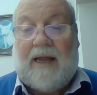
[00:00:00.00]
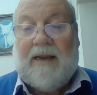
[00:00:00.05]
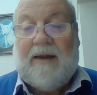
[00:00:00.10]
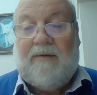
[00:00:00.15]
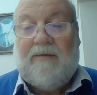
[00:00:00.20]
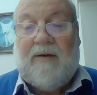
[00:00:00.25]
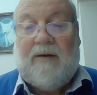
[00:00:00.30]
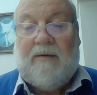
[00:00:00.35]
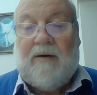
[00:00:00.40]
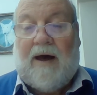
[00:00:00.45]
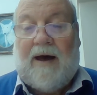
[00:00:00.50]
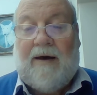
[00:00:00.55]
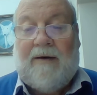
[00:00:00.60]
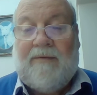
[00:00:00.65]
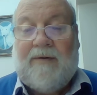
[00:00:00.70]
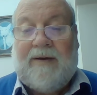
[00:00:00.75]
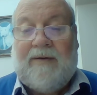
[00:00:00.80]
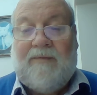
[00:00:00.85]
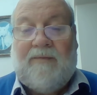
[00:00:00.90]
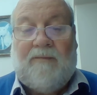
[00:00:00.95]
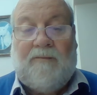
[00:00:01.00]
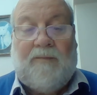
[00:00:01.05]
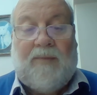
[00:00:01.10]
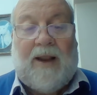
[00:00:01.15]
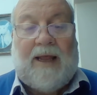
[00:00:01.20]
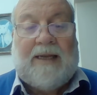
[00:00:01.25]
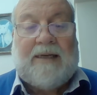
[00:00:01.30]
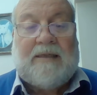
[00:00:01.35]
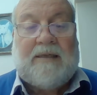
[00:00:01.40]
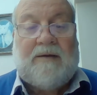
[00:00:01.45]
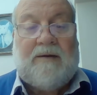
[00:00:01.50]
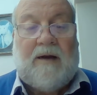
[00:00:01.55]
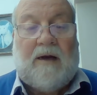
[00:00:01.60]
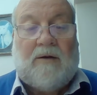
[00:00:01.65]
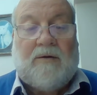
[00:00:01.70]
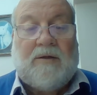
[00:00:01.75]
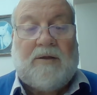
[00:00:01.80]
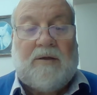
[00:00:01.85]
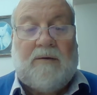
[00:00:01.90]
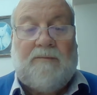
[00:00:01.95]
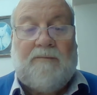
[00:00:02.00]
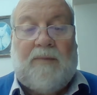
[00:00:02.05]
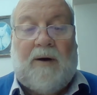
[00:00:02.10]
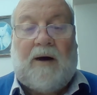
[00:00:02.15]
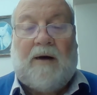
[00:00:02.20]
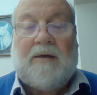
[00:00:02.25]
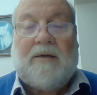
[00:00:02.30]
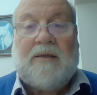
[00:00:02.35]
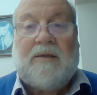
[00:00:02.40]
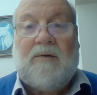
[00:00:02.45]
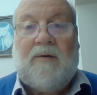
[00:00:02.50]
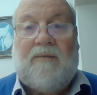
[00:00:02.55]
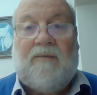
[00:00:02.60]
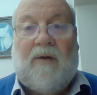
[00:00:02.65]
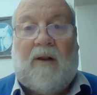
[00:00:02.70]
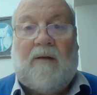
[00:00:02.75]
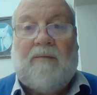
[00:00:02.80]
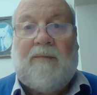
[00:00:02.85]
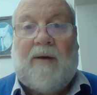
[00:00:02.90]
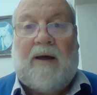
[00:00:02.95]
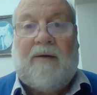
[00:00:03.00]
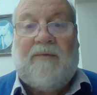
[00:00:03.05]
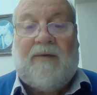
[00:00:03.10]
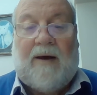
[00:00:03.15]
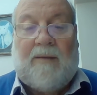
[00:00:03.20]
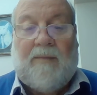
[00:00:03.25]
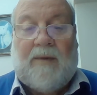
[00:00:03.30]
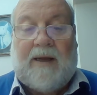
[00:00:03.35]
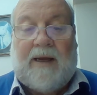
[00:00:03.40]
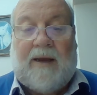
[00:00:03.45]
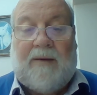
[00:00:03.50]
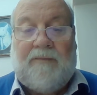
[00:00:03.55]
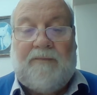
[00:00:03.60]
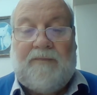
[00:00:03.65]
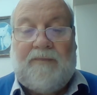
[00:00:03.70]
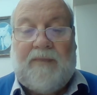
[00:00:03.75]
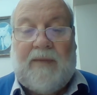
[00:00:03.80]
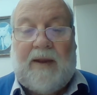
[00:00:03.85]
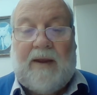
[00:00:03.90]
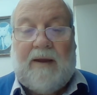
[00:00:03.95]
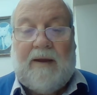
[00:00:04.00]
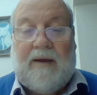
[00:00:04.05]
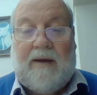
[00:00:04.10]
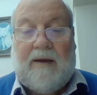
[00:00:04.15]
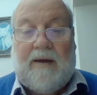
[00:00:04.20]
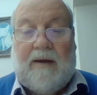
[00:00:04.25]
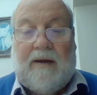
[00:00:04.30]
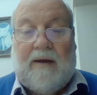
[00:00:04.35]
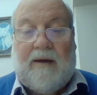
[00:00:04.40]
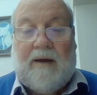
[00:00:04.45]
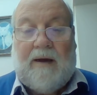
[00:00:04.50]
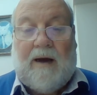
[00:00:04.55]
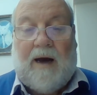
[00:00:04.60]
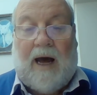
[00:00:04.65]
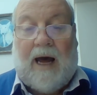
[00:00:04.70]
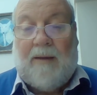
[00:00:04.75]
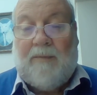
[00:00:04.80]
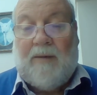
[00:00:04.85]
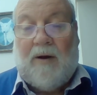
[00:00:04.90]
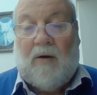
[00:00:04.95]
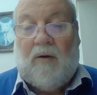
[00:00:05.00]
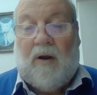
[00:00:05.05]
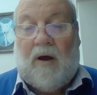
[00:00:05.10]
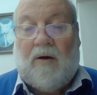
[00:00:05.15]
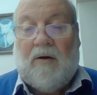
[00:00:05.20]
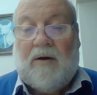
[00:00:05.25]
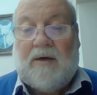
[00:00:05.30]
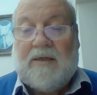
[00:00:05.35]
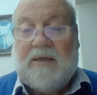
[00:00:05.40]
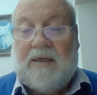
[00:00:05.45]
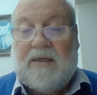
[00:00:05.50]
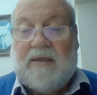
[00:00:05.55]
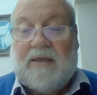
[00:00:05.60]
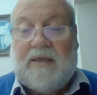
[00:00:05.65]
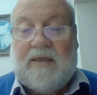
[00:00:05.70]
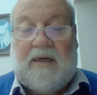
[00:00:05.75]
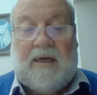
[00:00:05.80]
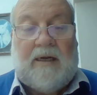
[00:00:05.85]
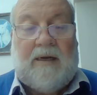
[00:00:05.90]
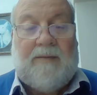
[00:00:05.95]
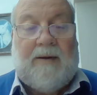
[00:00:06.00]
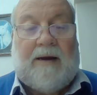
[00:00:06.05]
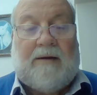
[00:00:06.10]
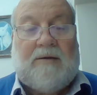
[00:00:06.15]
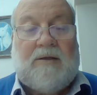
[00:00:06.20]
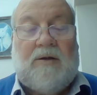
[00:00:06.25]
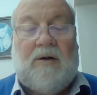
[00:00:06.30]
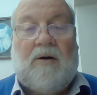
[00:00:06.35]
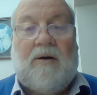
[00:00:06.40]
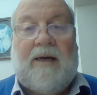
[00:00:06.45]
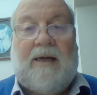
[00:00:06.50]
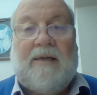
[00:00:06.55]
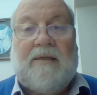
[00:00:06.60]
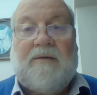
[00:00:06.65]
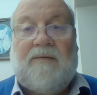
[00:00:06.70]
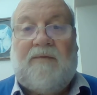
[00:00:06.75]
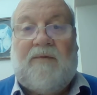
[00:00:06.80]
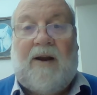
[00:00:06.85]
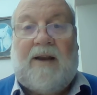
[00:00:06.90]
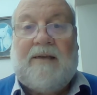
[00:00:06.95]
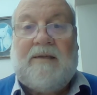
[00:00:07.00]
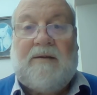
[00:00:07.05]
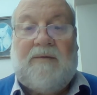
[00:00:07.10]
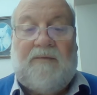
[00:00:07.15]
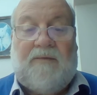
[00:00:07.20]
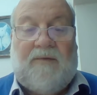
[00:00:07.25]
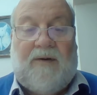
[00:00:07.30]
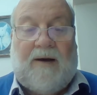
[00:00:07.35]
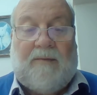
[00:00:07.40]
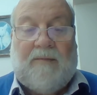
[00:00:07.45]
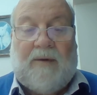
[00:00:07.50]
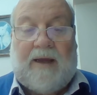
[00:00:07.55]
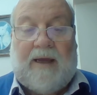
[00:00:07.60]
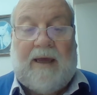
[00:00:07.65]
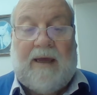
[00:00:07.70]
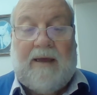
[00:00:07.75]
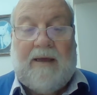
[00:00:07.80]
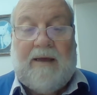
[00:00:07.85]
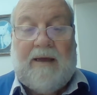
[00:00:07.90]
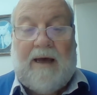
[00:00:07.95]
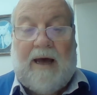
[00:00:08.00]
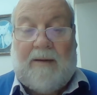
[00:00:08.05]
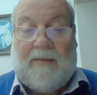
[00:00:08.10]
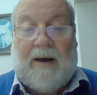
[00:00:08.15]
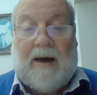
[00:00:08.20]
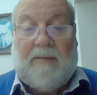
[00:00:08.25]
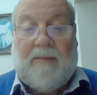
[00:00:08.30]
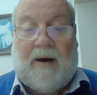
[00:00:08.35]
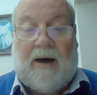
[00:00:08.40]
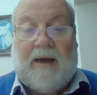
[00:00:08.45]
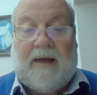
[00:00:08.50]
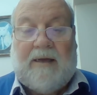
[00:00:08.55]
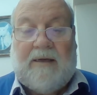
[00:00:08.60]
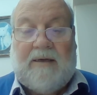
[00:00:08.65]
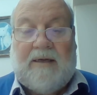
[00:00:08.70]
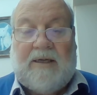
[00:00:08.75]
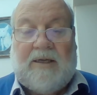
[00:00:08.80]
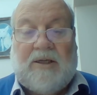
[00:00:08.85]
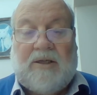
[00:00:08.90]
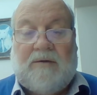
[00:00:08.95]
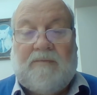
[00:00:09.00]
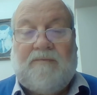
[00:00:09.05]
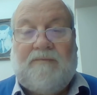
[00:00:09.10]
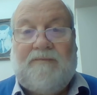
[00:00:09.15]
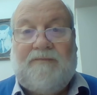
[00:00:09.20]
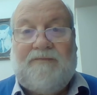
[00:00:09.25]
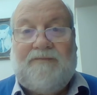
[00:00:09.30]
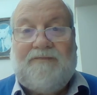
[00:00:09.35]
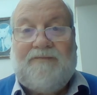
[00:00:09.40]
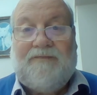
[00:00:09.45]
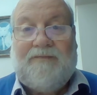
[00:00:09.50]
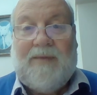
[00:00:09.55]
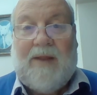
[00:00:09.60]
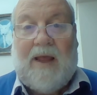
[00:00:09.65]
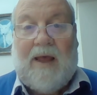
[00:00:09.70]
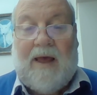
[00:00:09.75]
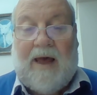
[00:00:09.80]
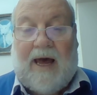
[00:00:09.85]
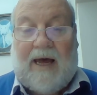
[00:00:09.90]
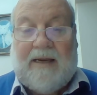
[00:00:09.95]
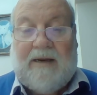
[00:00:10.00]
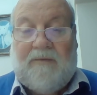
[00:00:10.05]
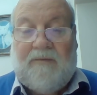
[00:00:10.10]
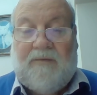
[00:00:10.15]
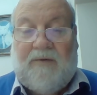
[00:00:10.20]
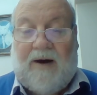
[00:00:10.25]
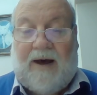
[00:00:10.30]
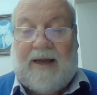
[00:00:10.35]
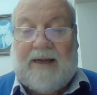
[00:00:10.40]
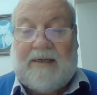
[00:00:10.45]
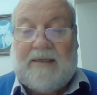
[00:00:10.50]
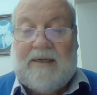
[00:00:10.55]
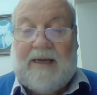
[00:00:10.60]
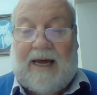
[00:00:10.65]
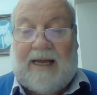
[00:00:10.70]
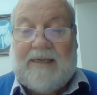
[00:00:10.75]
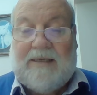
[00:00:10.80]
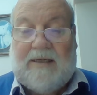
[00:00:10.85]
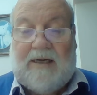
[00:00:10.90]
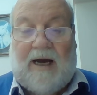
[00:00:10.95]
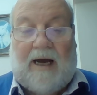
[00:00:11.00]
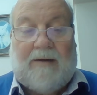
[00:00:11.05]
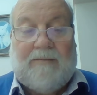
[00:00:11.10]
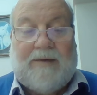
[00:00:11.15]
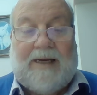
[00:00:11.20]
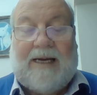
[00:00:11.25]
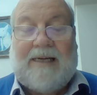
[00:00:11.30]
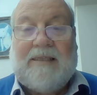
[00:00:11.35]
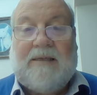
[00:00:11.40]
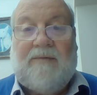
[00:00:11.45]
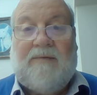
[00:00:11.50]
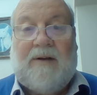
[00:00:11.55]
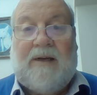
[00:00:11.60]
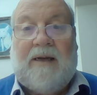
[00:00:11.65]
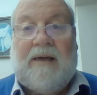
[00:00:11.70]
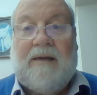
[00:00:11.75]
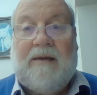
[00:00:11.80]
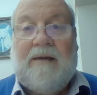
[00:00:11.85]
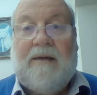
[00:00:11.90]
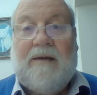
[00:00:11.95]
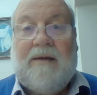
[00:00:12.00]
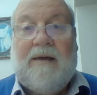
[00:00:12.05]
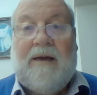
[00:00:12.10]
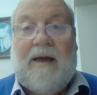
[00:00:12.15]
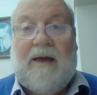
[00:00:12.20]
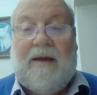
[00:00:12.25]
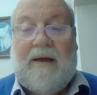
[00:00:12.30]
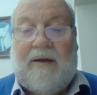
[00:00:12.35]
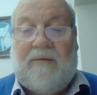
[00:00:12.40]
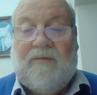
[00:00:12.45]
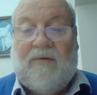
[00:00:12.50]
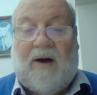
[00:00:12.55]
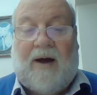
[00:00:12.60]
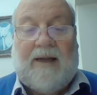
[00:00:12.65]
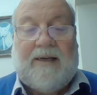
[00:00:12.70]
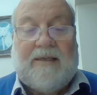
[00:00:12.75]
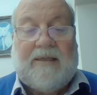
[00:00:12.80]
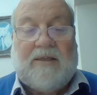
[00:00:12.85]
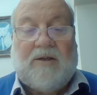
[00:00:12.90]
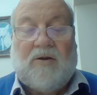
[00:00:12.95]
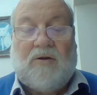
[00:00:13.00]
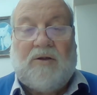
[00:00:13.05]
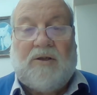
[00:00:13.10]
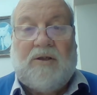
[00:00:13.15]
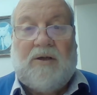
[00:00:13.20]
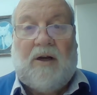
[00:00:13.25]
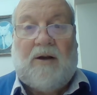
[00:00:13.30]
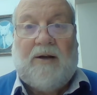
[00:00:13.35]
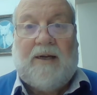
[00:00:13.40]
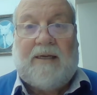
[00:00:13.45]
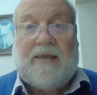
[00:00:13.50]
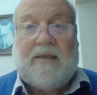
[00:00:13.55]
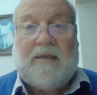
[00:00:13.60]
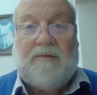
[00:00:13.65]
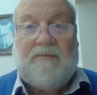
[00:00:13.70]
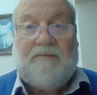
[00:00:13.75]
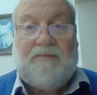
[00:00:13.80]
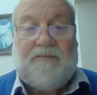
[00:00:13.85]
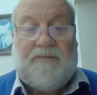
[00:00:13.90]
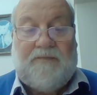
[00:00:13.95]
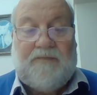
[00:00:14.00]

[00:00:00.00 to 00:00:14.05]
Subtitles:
and I have even planned on some parts to involve my family. I am no longer as concerned about talking to friends and family about my condition, and in fact, at times actively invite discussion on it.